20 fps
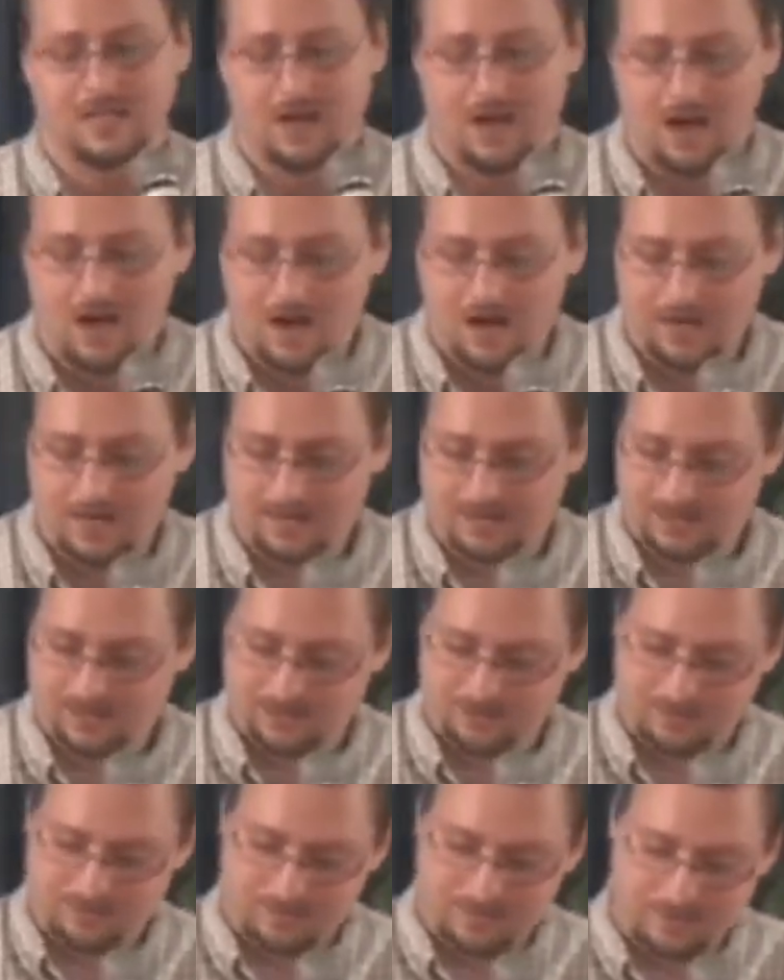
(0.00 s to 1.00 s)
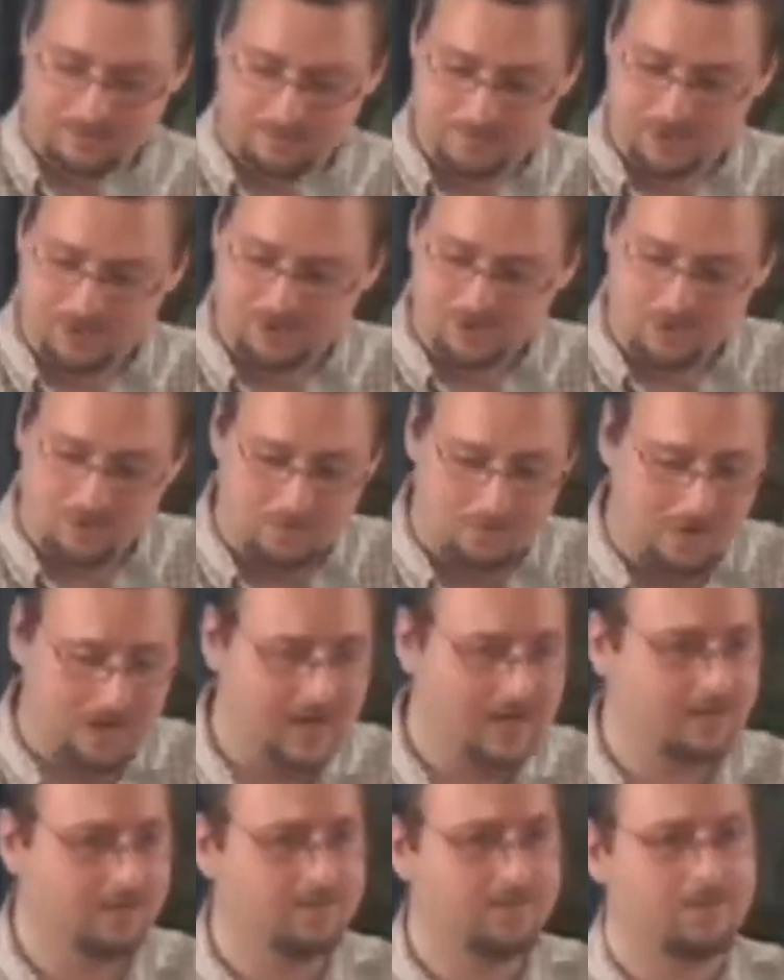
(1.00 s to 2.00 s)
God, it's going to be so
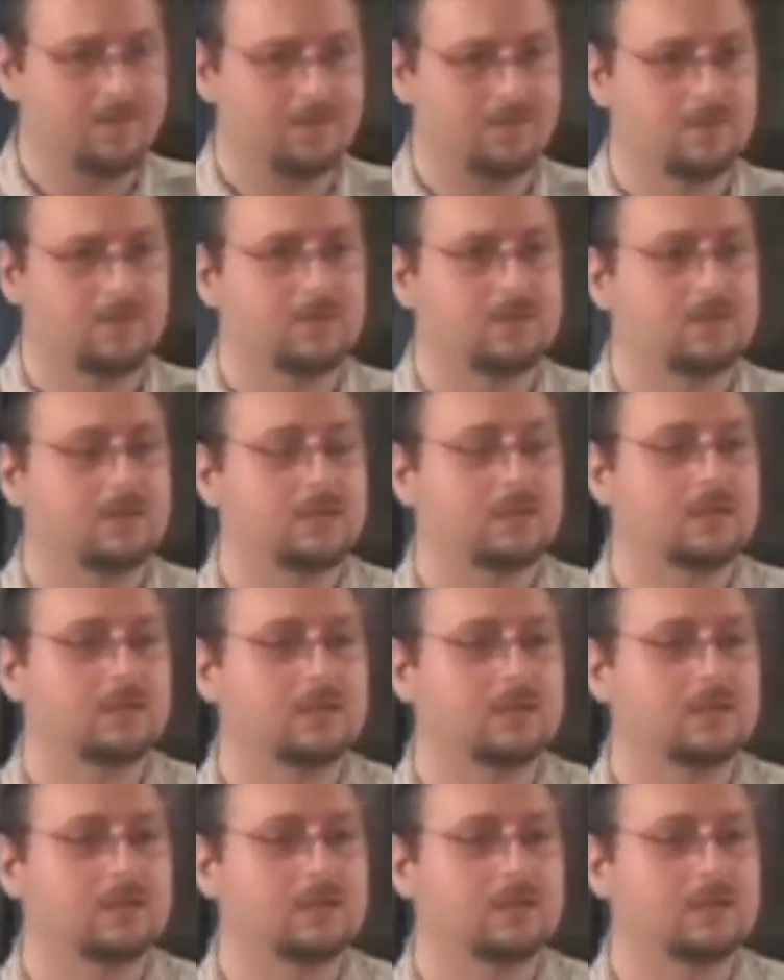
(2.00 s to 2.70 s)
painful."